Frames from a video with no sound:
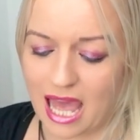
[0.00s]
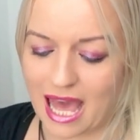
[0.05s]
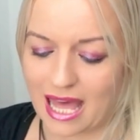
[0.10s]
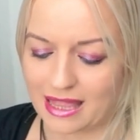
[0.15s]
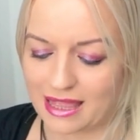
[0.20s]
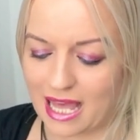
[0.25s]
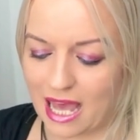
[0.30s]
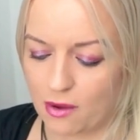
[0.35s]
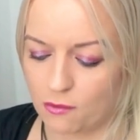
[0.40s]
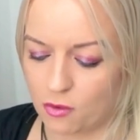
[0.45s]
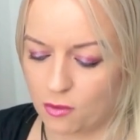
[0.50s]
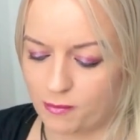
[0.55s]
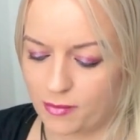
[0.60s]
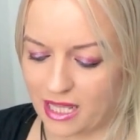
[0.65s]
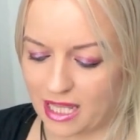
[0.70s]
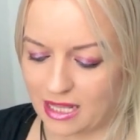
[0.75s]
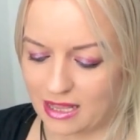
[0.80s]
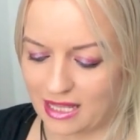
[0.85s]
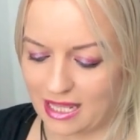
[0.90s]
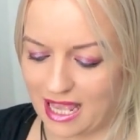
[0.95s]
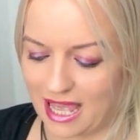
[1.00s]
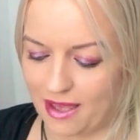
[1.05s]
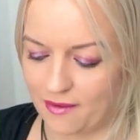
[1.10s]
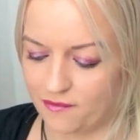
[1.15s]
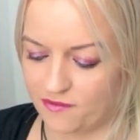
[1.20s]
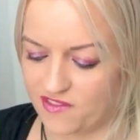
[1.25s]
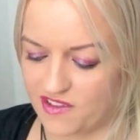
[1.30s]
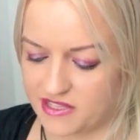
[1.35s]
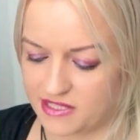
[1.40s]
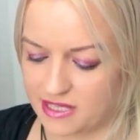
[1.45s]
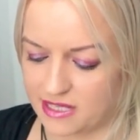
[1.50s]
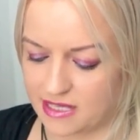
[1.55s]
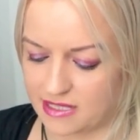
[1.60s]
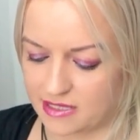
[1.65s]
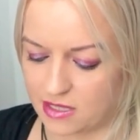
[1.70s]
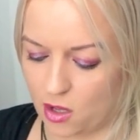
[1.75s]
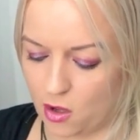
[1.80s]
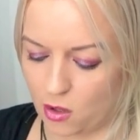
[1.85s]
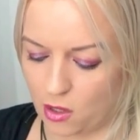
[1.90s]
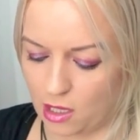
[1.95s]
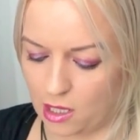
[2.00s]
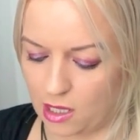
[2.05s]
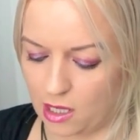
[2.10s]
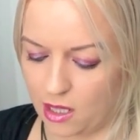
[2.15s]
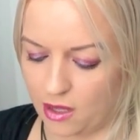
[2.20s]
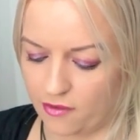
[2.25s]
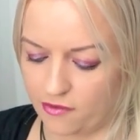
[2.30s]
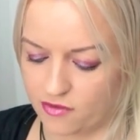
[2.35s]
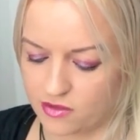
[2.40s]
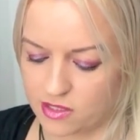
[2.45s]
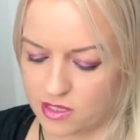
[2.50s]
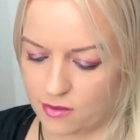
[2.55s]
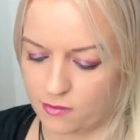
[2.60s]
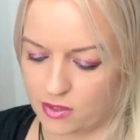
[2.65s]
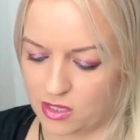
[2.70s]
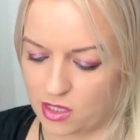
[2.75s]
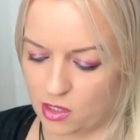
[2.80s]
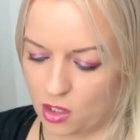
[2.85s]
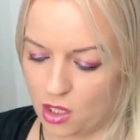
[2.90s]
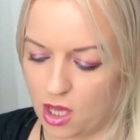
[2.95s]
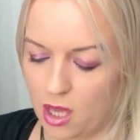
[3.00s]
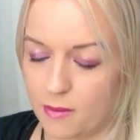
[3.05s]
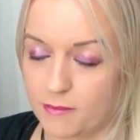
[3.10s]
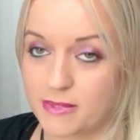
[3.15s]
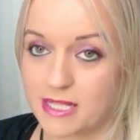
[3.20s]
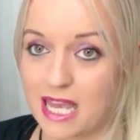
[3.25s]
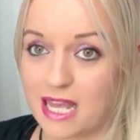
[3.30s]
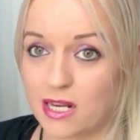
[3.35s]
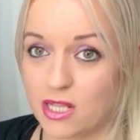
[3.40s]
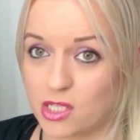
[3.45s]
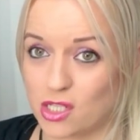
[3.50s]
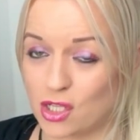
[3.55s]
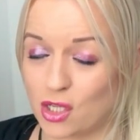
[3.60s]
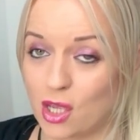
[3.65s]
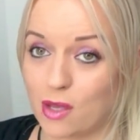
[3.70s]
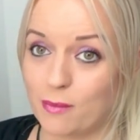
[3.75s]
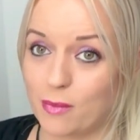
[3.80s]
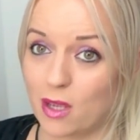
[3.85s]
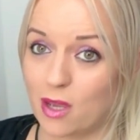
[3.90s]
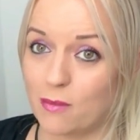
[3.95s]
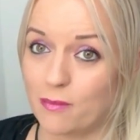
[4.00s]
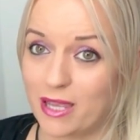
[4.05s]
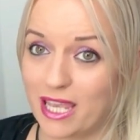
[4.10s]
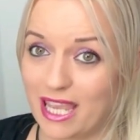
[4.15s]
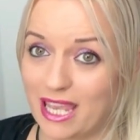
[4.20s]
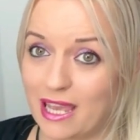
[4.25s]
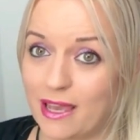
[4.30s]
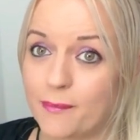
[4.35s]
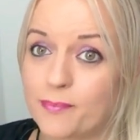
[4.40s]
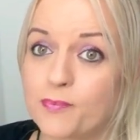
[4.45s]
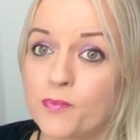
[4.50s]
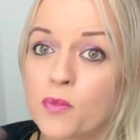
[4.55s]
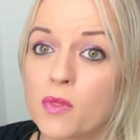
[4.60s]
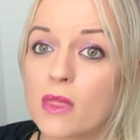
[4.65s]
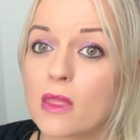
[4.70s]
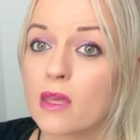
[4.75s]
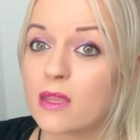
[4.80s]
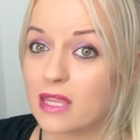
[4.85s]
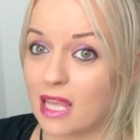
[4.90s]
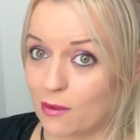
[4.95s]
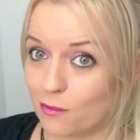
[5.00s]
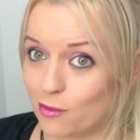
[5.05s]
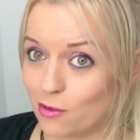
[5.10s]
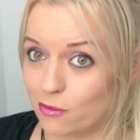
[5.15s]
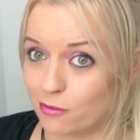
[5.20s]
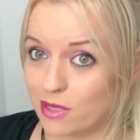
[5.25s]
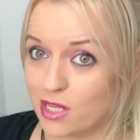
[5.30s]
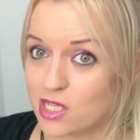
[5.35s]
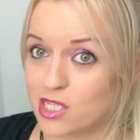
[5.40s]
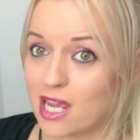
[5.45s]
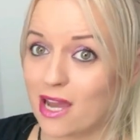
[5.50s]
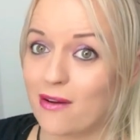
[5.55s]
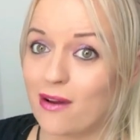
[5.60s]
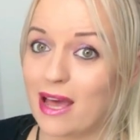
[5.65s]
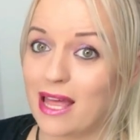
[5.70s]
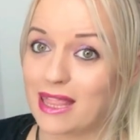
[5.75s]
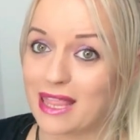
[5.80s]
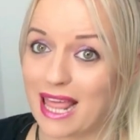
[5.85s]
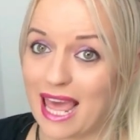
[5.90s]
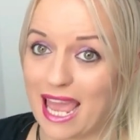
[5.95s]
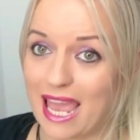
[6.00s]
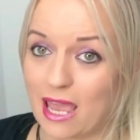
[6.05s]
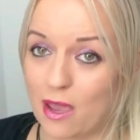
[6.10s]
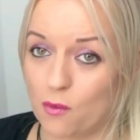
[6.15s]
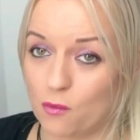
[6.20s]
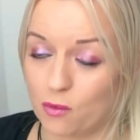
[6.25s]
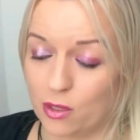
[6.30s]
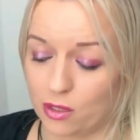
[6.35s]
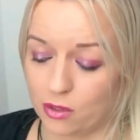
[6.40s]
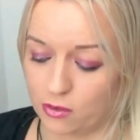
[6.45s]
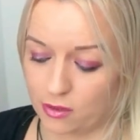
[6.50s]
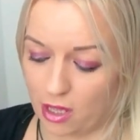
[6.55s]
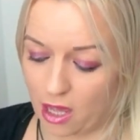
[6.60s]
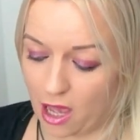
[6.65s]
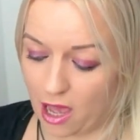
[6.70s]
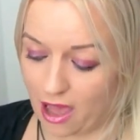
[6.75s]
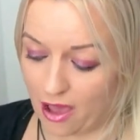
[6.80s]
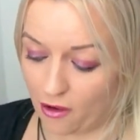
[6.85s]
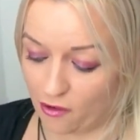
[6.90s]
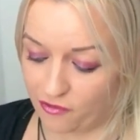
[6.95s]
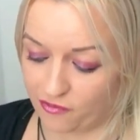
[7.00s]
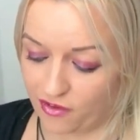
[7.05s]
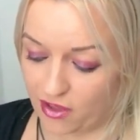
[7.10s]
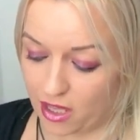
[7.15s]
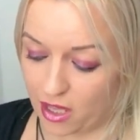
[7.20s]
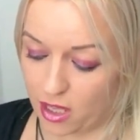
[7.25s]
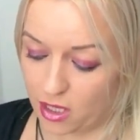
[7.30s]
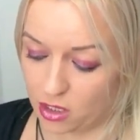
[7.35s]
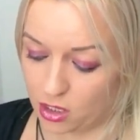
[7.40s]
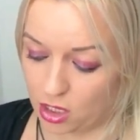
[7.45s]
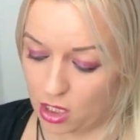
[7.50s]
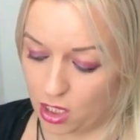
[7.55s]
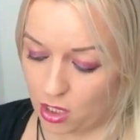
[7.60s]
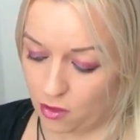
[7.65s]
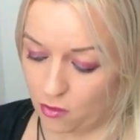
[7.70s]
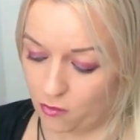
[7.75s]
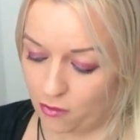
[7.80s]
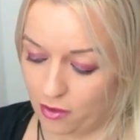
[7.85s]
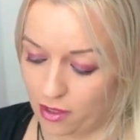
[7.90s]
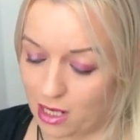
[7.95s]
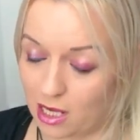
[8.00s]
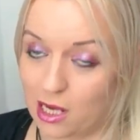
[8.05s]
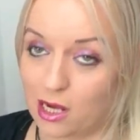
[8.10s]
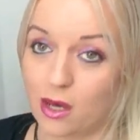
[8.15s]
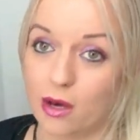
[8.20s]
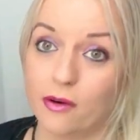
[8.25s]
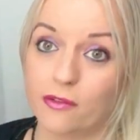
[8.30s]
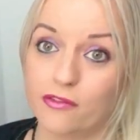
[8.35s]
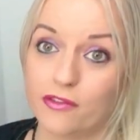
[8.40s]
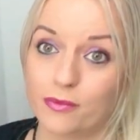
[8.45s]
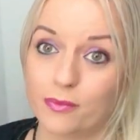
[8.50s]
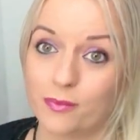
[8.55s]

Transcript: and that will be the emphasis on love. So with the Cups energy coming up here, they will reach out and they will offer you love.